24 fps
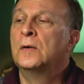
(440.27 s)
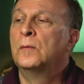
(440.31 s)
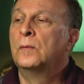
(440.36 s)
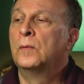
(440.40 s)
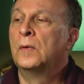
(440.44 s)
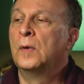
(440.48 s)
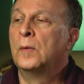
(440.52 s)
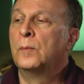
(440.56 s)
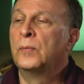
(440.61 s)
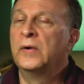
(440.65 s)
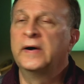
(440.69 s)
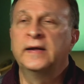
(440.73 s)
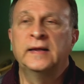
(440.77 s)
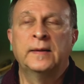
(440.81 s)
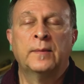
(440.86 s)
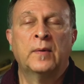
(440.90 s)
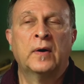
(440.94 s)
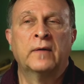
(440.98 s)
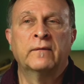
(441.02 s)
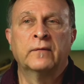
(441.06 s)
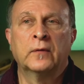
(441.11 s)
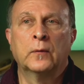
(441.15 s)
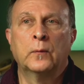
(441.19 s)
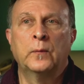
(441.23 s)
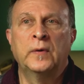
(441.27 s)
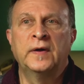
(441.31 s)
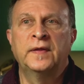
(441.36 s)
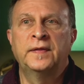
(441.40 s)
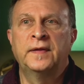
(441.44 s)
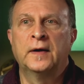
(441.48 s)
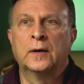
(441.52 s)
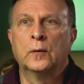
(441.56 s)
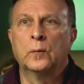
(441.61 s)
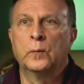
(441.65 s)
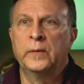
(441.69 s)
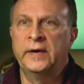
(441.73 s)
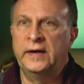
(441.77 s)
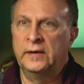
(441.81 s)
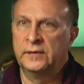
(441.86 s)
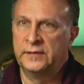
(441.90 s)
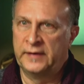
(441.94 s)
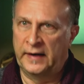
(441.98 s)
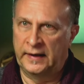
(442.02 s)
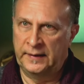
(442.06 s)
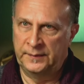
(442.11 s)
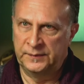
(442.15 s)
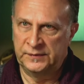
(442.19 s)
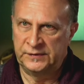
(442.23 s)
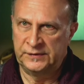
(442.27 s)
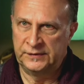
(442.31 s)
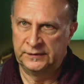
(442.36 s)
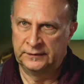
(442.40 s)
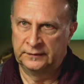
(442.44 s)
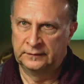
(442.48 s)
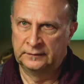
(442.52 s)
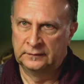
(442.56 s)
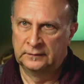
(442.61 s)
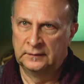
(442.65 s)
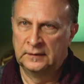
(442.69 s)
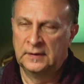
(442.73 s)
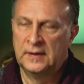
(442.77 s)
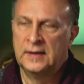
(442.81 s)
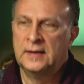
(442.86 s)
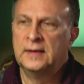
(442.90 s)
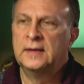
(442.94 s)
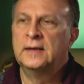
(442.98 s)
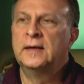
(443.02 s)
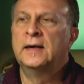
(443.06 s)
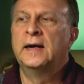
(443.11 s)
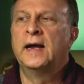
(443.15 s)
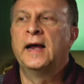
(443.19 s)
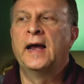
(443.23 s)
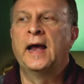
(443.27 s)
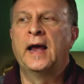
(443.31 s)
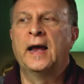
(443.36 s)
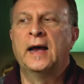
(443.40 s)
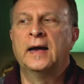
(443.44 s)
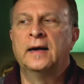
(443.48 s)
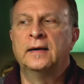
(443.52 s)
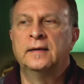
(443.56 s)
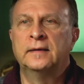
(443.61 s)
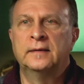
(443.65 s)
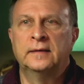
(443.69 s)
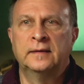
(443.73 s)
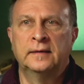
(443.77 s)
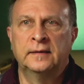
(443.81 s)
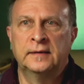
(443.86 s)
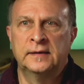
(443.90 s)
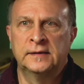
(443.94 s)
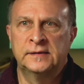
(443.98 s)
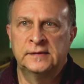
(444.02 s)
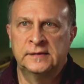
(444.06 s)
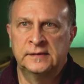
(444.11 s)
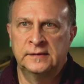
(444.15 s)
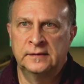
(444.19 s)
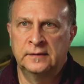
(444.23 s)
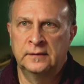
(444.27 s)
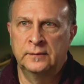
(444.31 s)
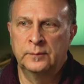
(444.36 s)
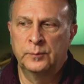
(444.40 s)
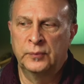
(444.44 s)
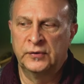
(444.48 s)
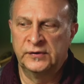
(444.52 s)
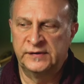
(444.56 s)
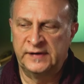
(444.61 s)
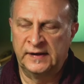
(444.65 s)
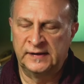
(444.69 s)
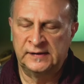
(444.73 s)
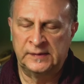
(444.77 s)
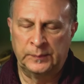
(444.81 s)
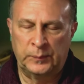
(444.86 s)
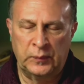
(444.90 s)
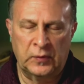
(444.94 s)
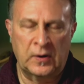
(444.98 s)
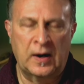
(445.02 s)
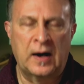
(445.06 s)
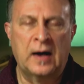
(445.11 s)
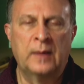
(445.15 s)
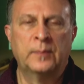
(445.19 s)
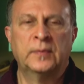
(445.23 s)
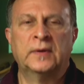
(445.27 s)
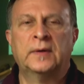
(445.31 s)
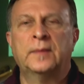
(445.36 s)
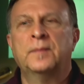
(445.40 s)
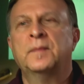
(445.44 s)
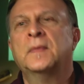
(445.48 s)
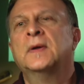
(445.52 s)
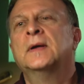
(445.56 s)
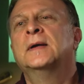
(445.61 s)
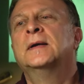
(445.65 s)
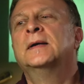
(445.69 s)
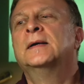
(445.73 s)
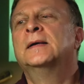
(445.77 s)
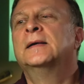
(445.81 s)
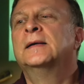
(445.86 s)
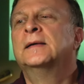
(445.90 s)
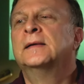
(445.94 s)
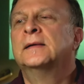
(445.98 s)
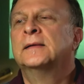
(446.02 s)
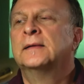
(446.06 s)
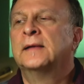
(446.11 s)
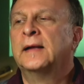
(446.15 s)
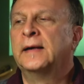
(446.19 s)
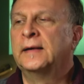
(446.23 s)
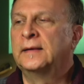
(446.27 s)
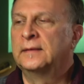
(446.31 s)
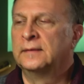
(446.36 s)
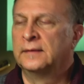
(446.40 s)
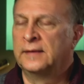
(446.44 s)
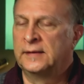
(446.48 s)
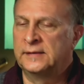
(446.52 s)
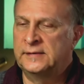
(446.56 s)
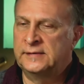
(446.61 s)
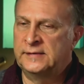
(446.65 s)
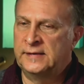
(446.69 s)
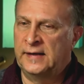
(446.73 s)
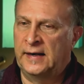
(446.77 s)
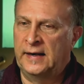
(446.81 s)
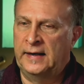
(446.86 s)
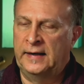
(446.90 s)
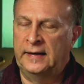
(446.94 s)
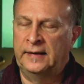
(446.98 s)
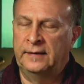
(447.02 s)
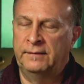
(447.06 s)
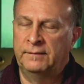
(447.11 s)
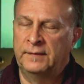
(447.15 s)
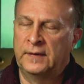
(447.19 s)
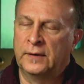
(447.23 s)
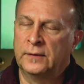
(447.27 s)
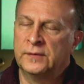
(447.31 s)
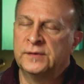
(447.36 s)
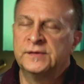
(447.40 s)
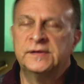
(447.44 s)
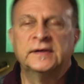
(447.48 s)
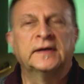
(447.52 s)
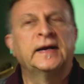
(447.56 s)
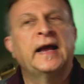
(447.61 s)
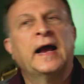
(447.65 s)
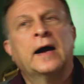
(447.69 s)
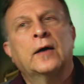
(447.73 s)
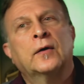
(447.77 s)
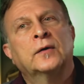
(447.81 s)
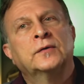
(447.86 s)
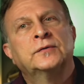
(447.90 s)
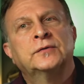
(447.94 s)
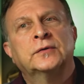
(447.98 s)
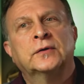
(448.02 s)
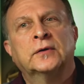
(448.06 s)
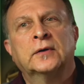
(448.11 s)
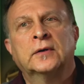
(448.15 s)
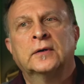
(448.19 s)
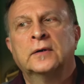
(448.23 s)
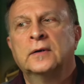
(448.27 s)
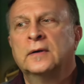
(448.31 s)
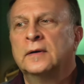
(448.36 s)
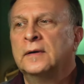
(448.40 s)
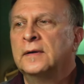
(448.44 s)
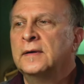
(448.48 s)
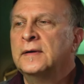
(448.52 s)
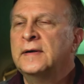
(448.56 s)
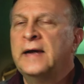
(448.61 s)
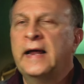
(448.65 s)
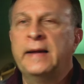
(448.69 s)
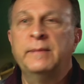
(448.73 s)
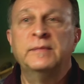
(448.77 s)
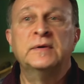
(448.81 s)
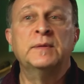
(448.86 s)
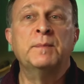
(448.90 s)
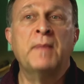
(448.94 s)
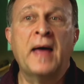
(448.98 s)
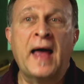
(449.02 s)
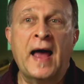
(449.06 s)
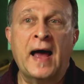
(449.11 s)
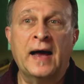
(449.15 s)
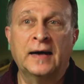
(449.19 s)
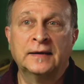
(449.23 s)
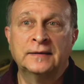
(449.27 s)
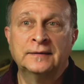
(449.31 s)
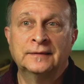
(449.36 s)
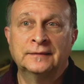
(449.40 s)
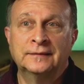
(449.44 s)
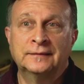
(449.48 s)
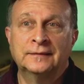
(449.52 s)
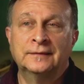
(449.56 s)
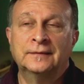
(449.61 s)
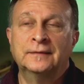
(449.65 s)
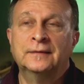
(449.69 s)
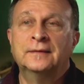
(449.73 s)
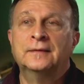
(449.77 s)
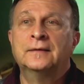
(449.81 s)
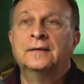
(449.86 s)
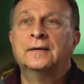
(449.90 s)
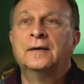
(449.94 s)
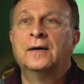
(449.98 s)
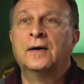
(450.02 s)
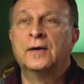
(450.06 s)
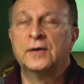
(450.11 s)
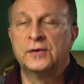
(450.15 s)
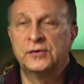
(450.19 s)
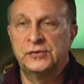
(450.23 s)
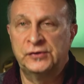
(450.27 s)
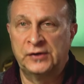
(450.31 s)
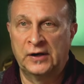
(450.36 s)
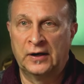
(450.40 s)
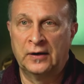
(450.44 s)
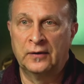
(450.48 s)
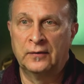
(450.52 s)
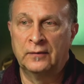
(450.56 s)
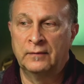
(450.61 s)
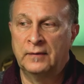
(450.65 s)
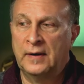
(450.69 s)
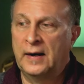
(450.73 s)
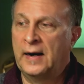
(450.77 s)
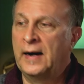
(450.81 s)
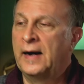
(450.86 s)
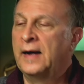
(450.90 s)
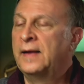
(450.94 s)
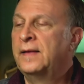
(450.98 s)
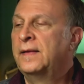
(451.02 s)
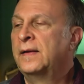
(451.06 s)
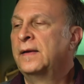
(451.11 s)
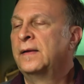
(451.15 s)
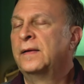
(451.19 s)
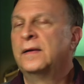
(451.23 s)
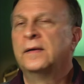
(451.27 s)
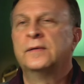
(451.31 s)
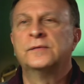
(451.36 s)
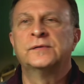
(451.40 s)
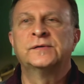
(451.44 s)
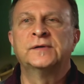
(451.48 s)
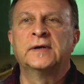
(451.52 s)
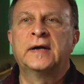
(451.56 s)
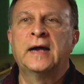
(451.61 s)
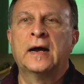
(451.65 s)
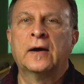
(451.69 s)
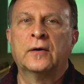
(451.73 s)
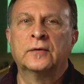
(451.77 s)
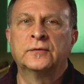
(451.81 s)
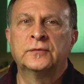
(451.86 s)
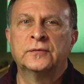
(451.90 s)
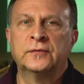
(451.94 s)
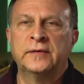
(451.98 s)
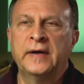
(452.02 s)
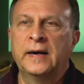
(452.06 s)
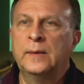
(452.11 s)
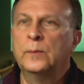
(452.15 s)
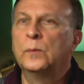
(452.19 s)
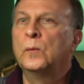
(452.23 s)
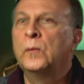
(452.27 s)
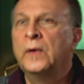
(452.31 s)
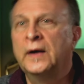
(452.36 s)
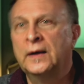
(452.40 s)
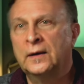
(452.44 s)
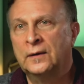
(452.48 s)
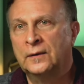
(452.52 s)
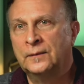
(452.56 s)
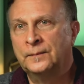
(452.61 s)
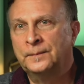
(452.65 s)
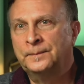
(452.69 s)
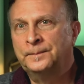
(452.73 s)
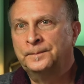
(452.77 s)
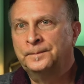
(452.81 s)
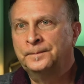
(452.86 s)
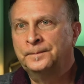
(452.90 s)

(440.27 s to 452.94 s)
will bring them over with their real names. And this presents a problem. Like, let's say there is a character named Matt on a show, and then there's a character named Will.